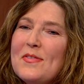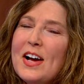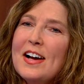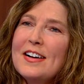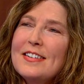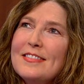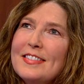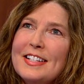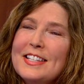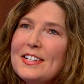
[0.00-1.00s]
Well,
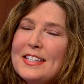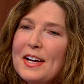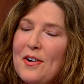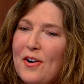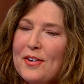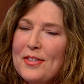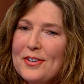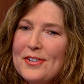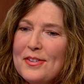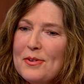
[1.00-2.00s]
it's just like
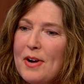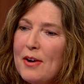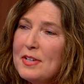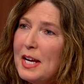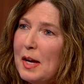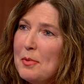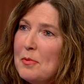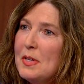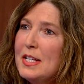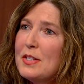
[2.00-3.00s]
Arthur. The round
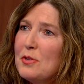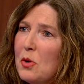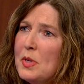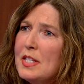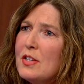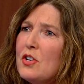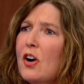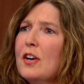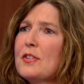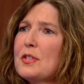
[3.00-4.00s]
table means no one's in
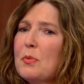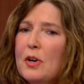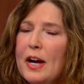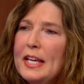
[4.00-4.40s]
charge. We're